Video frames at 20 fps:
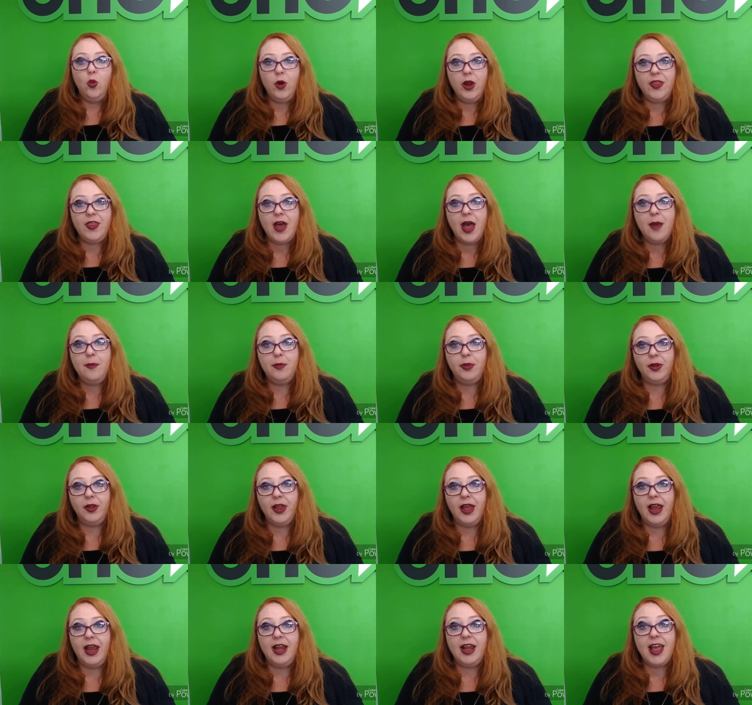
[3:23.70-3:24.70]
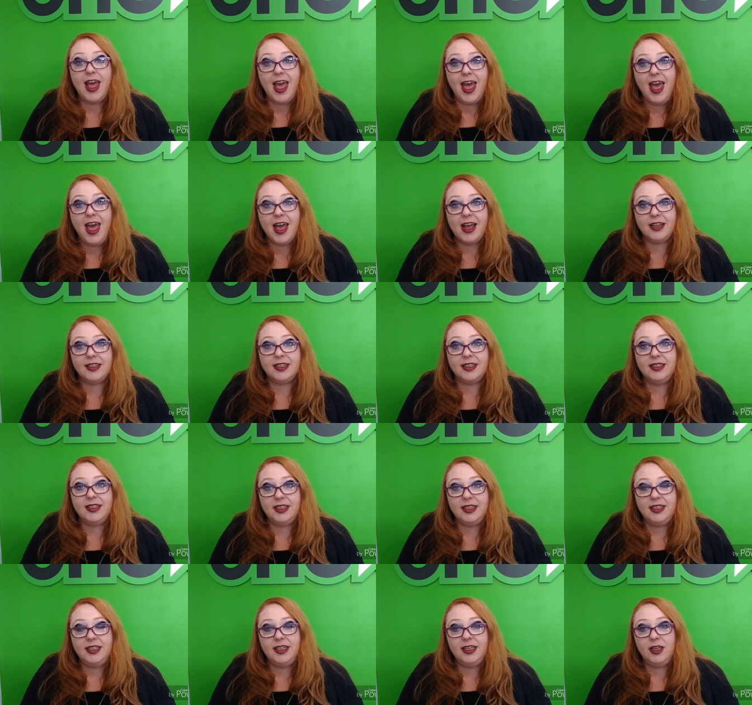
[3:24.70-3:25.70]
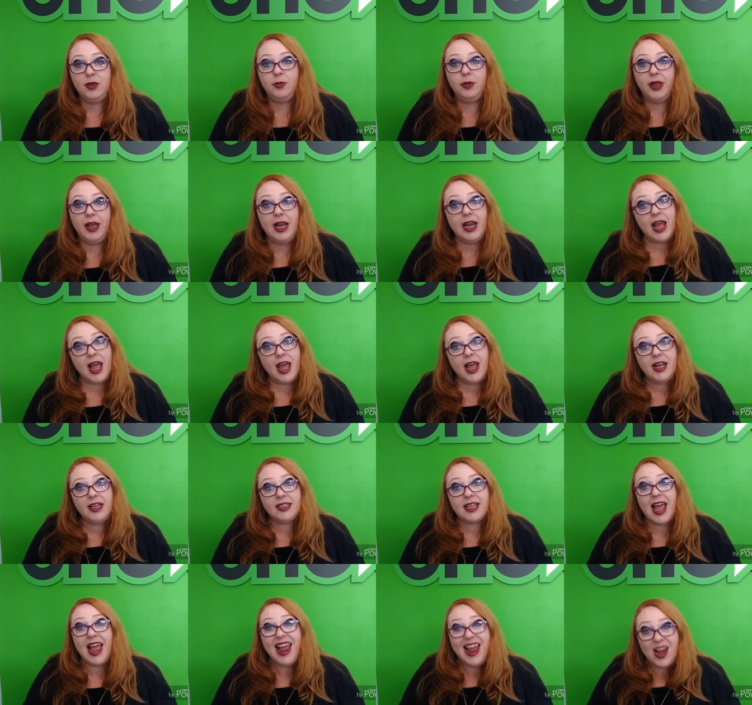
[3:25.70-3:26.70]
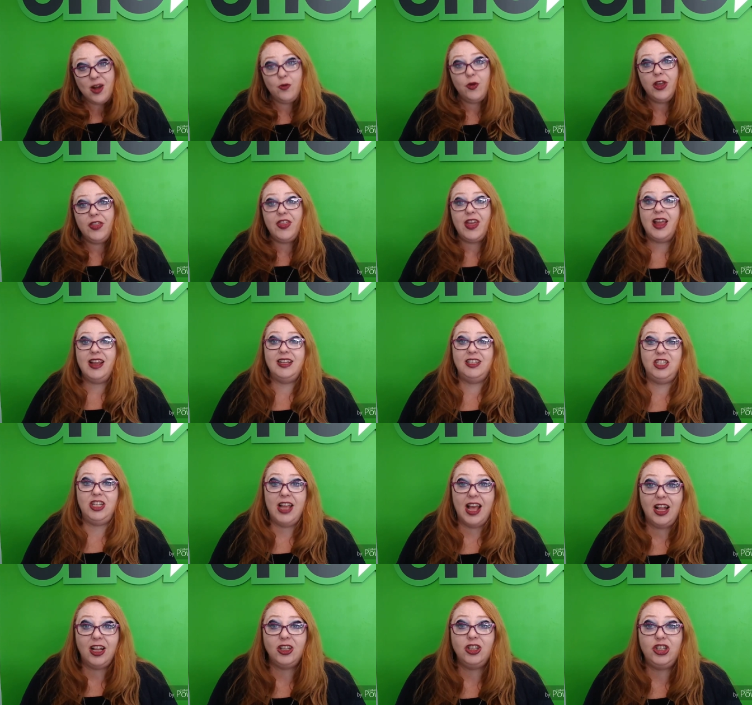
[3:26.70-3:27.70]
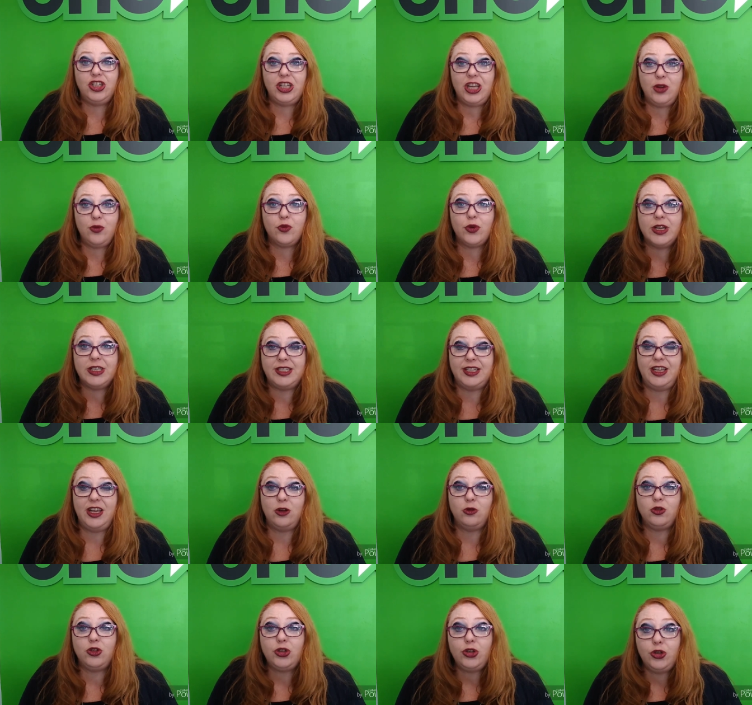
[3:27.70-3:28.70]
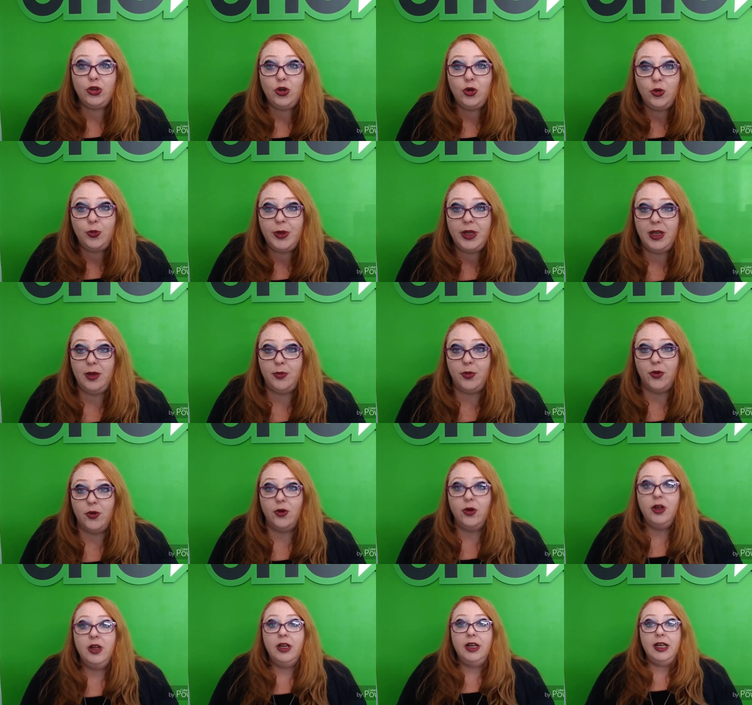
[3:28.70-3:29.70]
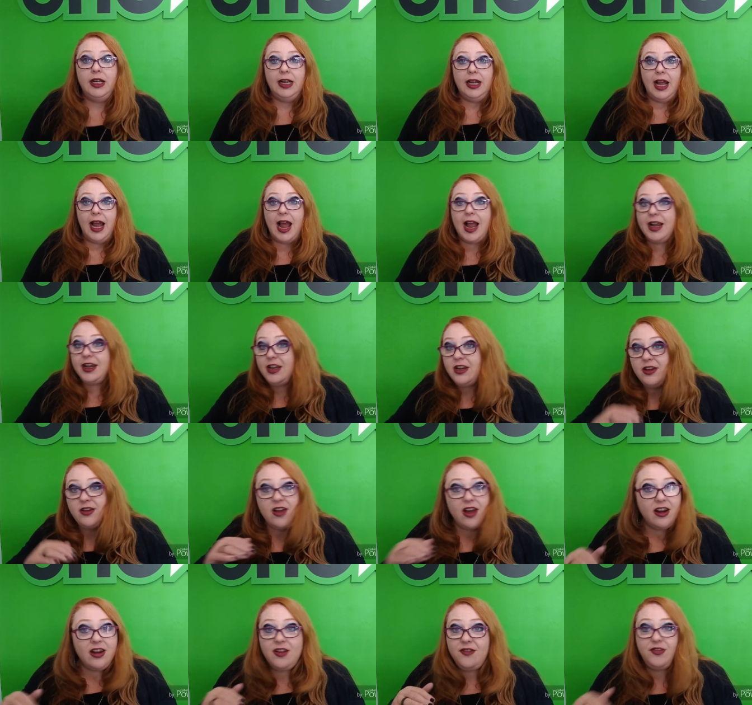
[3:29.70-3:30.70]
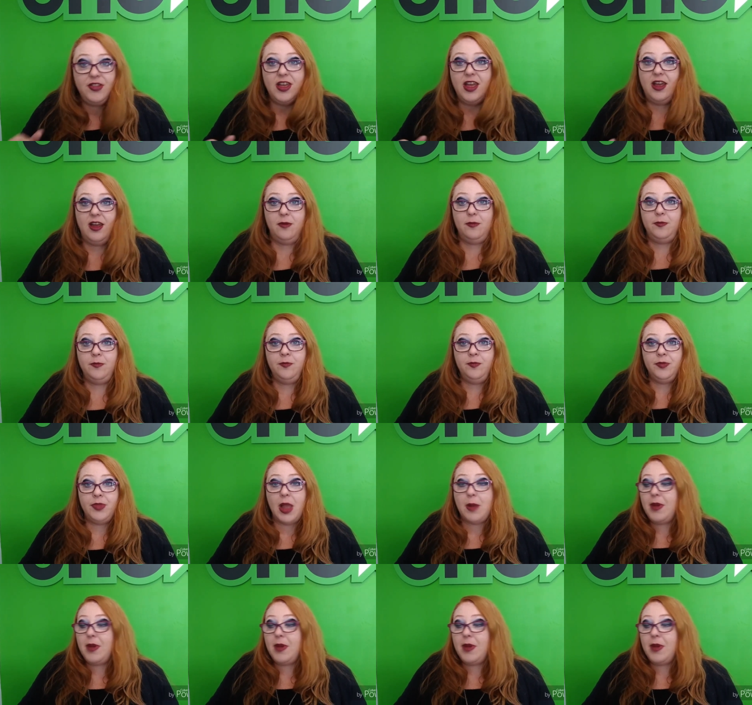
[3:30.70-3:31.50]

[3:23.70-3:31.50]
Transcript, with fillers: with a Blade X, a ZTE Blade X, and with a LG Rizio 2 people, and none of them.